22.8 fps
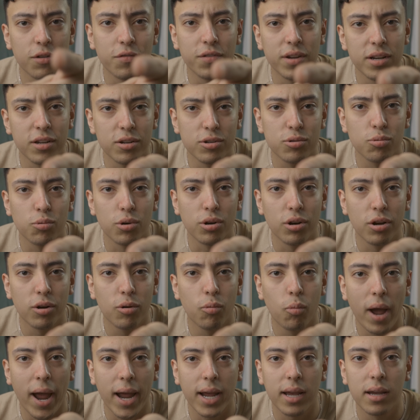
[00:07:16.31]
Your videos will look
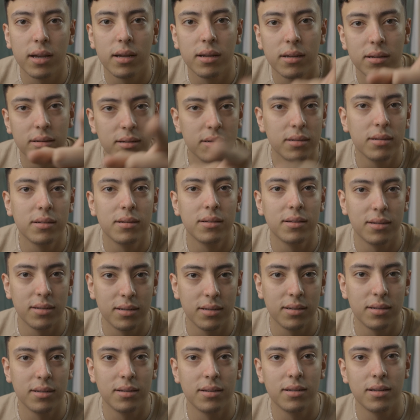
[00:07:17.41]
whack.
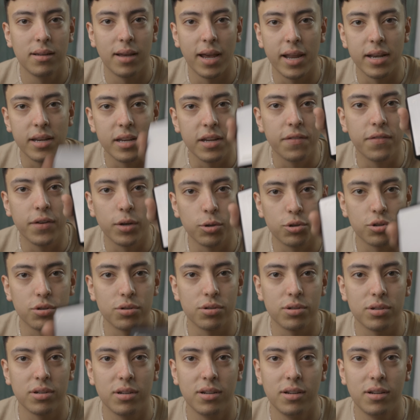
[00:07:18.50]
ND filters.